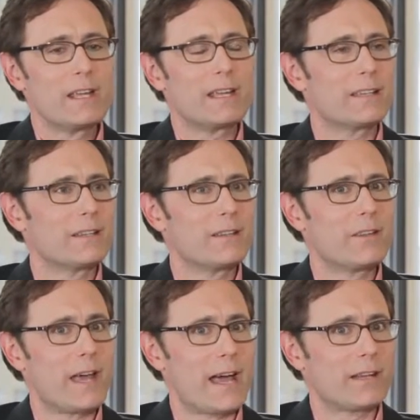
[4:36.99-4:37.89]

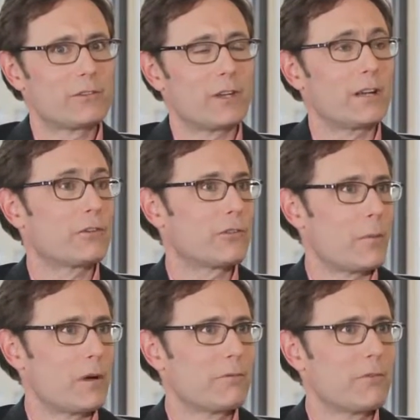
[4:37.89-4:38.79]
in that
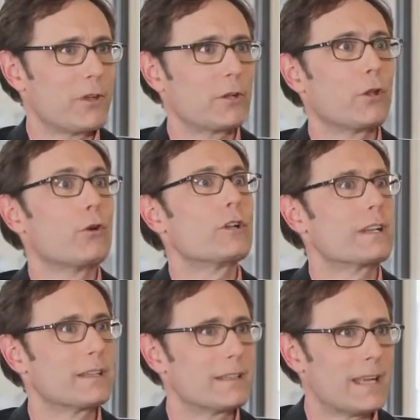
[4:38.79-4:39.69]
some of the
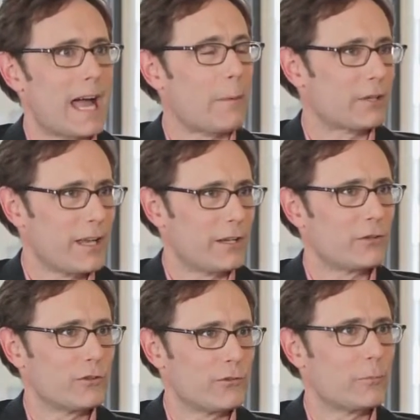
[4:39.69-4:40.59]
learning
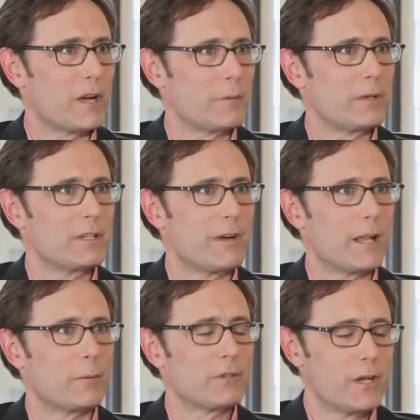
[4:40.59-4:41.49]
applications that might be
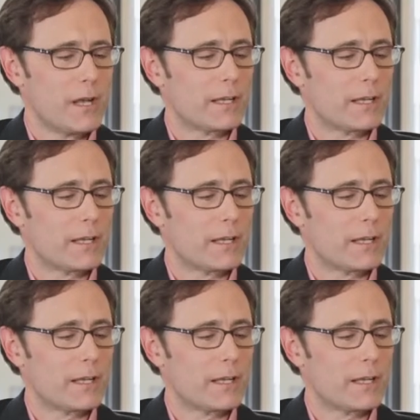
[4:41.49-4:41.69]
developed